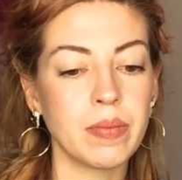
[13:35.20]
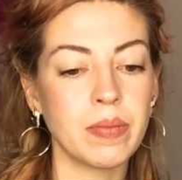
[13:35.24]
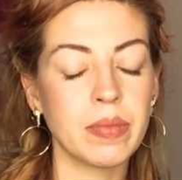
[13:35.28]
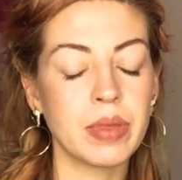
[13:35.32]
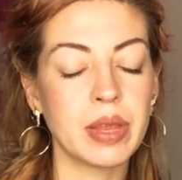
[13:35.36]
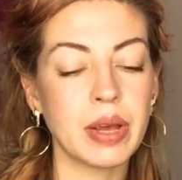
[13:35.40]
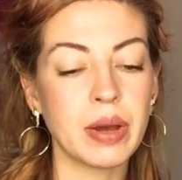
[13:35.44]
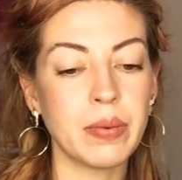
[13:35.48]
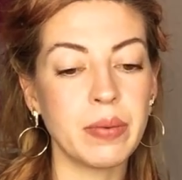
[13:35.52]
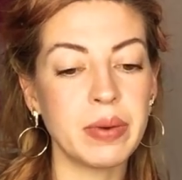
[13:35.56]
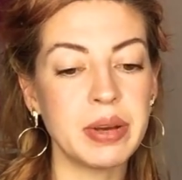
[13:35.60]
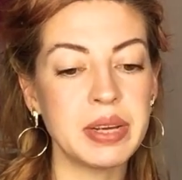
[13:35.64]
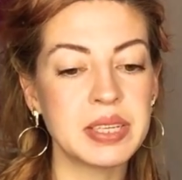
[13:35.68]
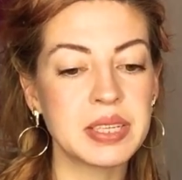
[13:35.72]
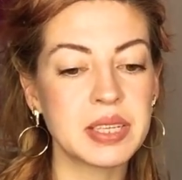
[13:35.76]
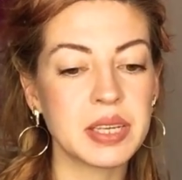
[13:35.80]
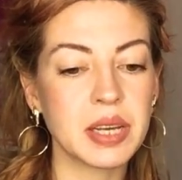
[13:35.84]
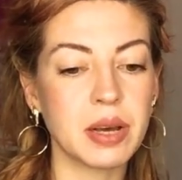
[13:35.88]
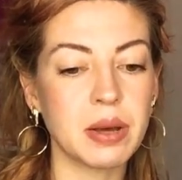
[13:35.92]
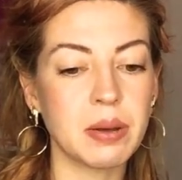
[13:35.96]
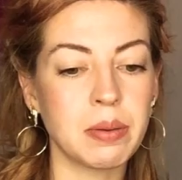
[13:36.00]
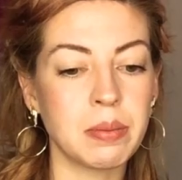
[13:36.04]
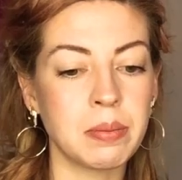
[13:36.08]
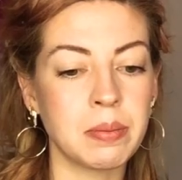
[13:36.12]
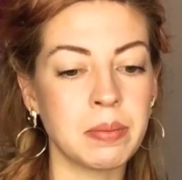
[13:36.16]
there is
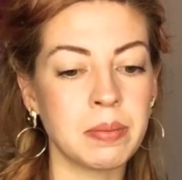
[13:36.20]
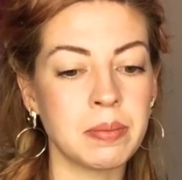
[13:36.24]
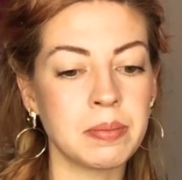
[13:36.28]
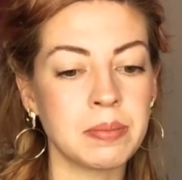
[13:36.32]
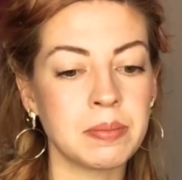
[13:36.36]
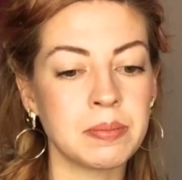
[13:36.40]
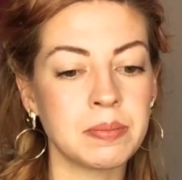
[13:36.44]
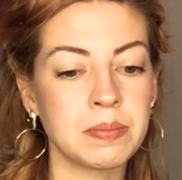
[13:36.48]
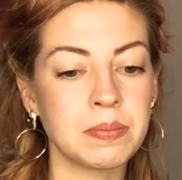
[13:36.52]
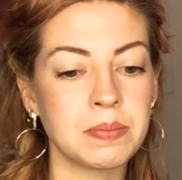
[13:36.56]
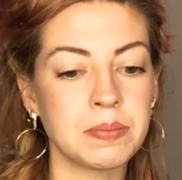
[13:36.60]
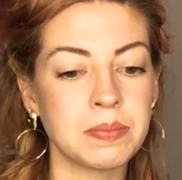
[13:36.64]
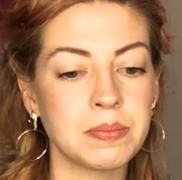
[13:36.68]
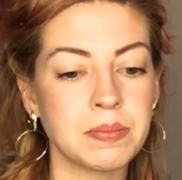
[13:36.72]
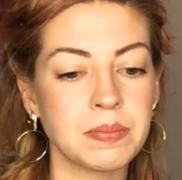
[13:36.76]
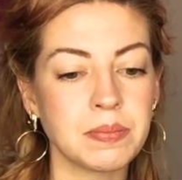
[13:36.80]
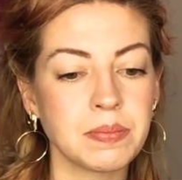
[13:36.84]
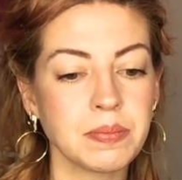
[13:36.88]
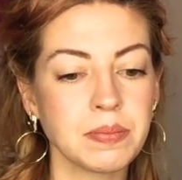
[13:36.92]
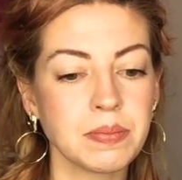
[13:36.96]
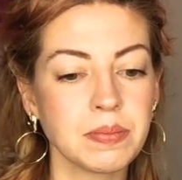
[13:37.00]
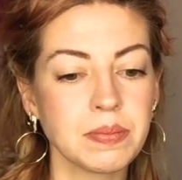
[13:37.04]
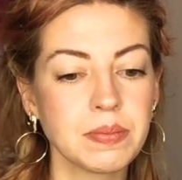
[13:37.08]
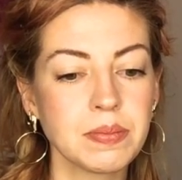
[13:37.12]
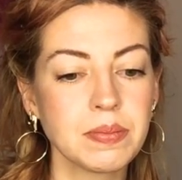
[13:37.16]
um
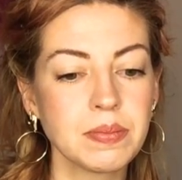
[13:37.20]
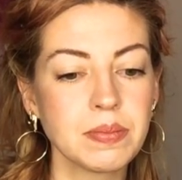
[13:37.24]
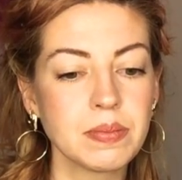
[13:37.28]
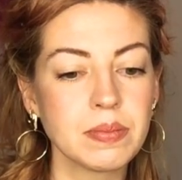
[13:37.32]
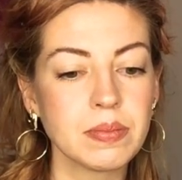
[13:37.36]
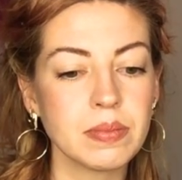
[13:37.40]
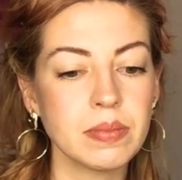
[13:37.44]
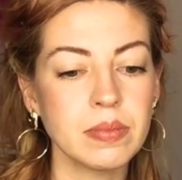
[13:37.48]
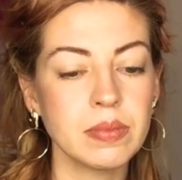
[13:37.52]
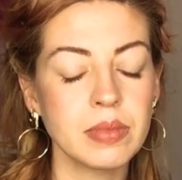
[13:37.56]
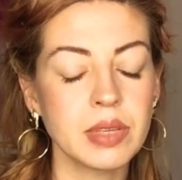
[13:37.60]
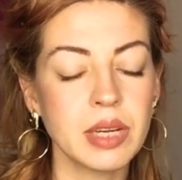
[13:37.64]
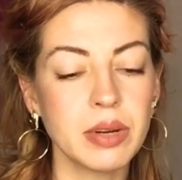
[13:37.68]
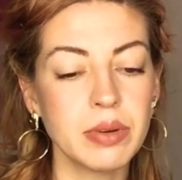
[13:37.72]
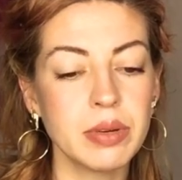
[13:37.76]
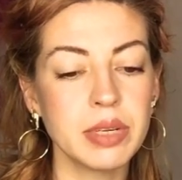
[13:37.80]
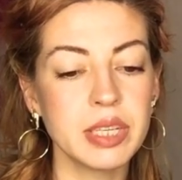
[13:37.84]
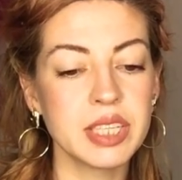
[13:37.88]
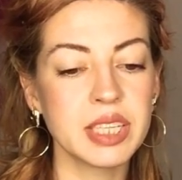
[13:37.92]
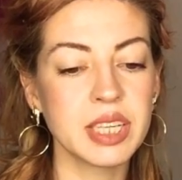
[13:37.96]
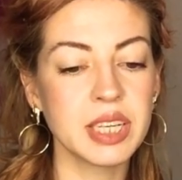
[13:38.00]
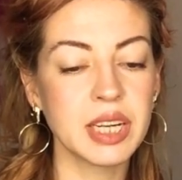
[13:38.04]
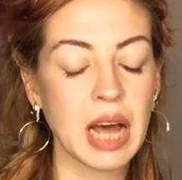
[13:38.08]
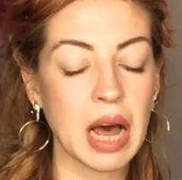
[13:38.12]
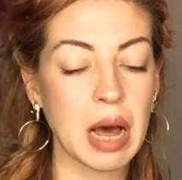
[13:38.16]
there
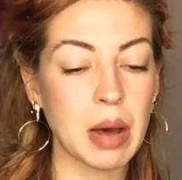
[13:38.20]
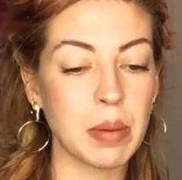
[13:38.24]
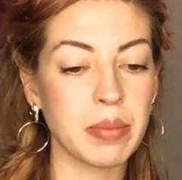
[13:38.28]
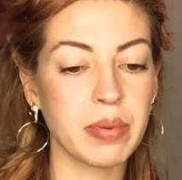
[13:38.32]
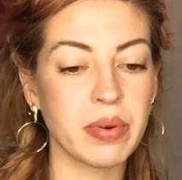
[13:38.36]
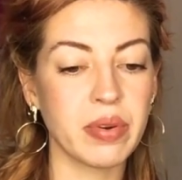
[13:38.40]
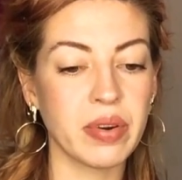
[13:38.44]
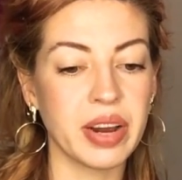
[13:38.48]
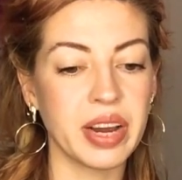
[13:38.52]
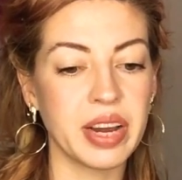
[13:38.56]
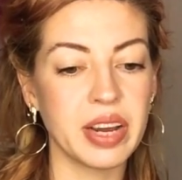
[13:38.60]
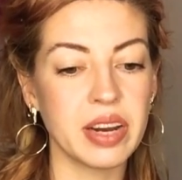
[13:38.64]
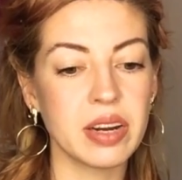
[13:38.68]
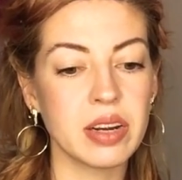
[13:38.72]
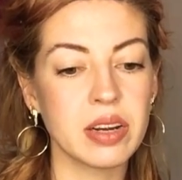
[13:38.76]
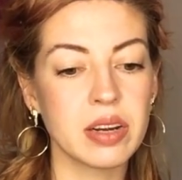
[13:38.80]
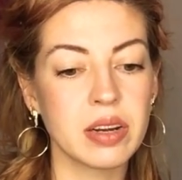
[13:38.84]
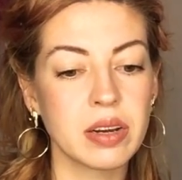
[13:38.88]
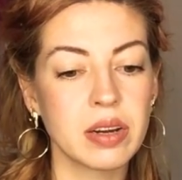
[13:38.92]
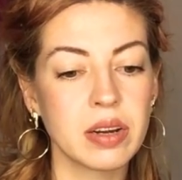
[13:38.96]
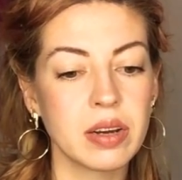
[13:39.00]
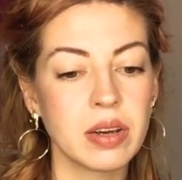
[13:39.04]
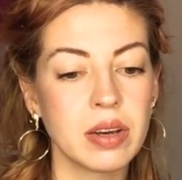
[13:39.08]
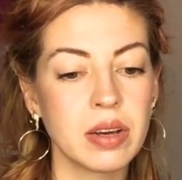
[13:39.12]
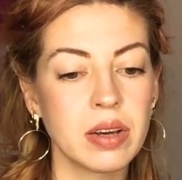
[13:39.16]
is an upgrade
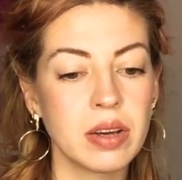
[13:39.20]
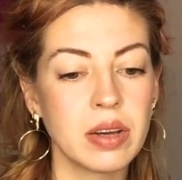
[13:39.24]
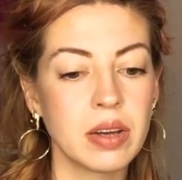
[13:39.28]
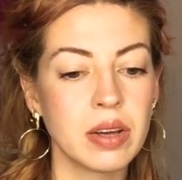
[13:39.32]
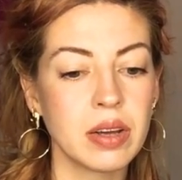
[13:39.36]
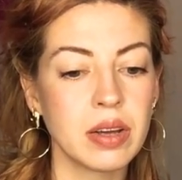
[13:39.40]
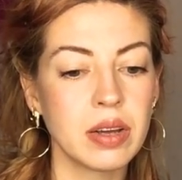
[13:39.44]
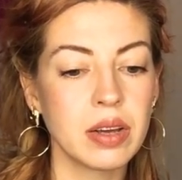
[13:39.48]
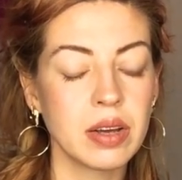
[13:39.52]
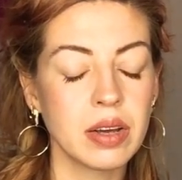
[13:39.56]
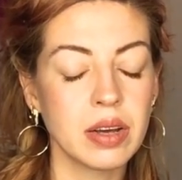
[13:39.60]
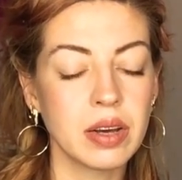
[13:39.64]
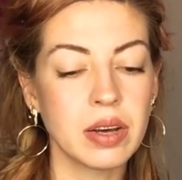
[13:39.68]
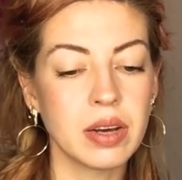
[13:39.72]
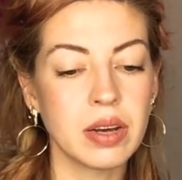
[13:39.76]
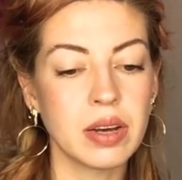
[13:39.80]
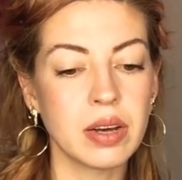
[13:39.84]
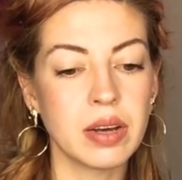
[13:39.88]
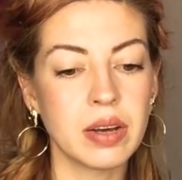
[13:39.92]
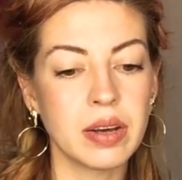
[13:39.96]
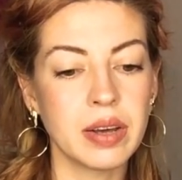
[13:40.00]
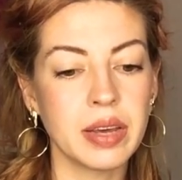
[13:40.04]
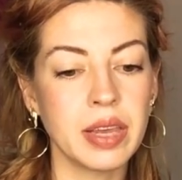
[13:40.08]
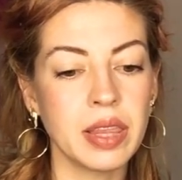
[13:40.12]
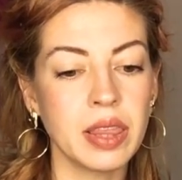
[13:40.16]

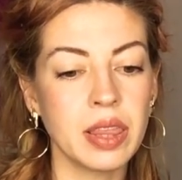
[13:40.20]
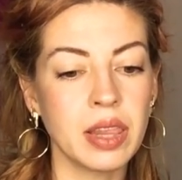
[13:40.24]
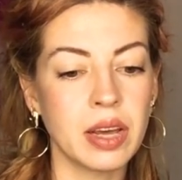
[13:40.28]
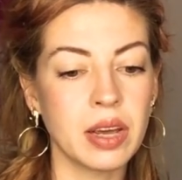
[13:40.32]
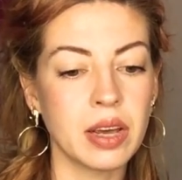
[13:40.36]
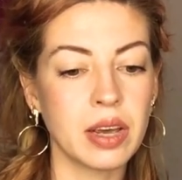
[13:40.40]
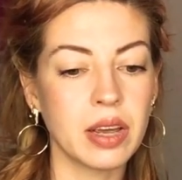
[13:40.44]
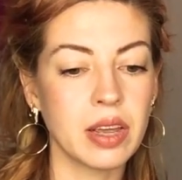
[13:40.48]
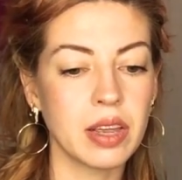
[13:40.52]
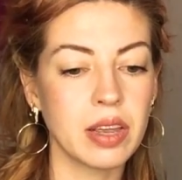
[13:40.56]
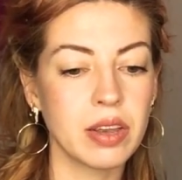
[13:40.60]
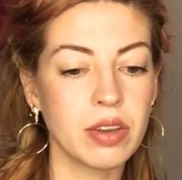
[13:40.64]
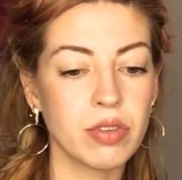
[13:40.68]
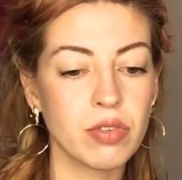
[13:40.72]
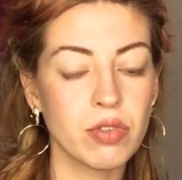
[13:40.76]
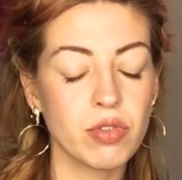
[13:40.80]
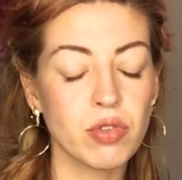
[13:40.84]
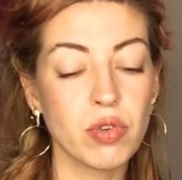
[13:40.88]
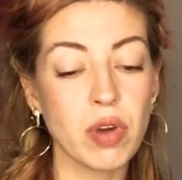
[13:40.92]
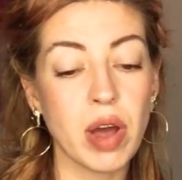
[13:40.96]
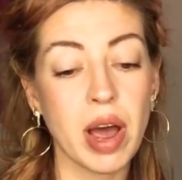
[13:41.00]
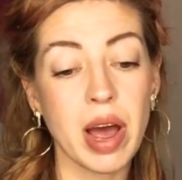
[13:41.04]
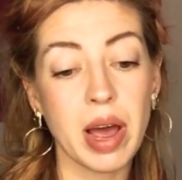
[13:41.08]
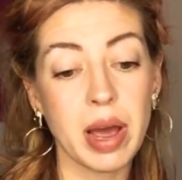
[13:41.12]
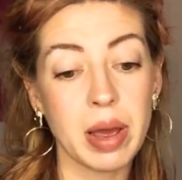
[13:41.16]
uh, in the
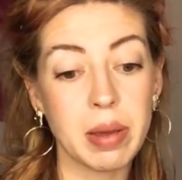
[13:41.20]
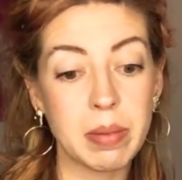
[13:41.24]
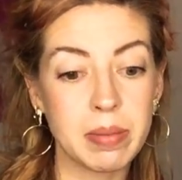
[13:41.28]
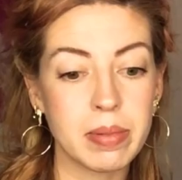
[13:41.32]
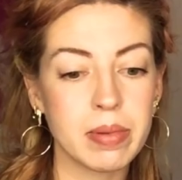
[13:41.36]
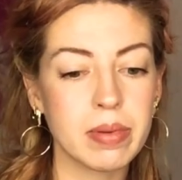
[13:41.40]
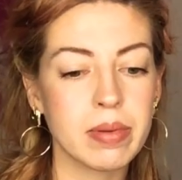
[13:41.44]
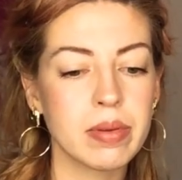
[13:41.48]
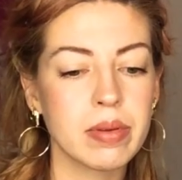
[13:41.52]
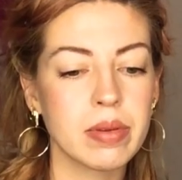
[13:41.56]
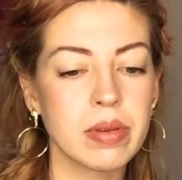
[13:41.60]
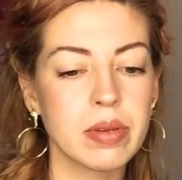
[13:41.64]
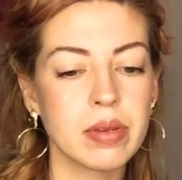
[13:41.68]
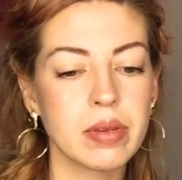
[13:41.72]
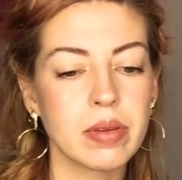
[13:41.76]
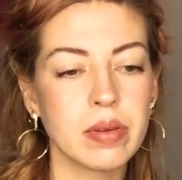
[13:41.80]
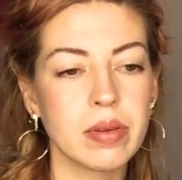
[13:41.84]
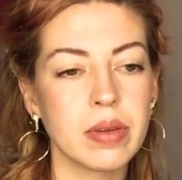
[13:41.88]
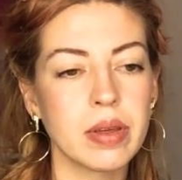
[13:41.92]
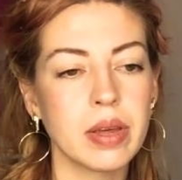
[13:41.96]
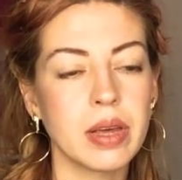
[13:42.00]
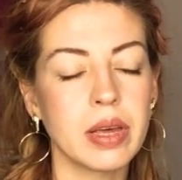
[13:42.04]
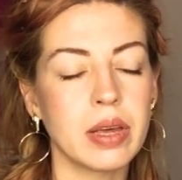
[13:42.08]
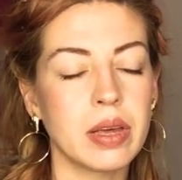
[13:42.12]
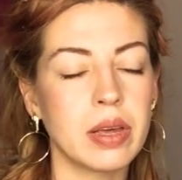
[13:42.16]
tribe
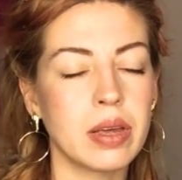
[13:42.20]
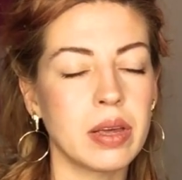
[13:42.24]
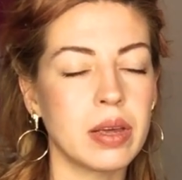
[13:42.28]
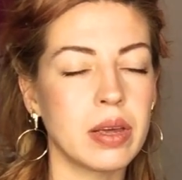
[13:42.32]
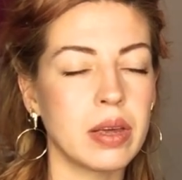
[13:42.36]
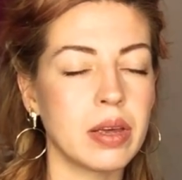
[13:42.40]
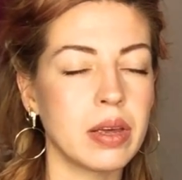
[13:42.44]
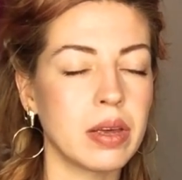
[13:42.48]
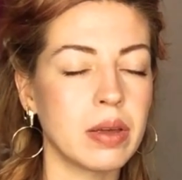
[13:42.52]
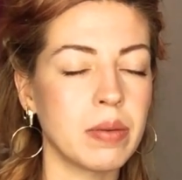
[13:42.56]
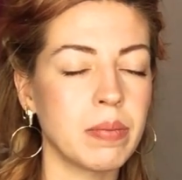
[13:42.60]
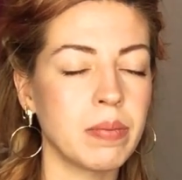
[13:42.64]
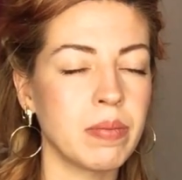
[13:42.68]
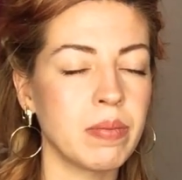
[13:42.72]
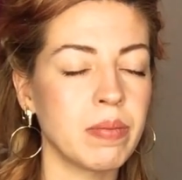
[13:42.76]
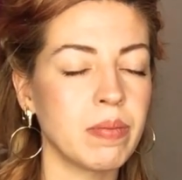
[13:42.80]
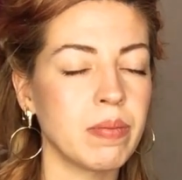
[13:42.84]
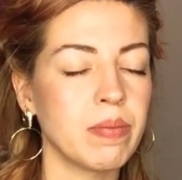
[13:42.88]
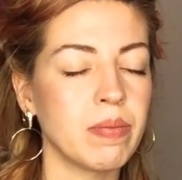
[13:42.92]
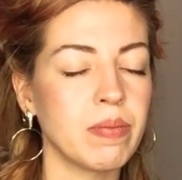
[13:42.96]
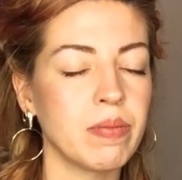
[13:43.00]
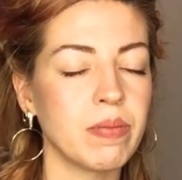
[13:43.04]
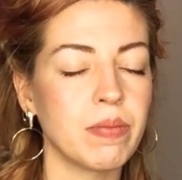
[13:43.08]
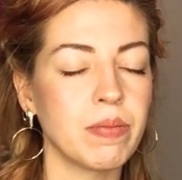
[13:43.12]
um,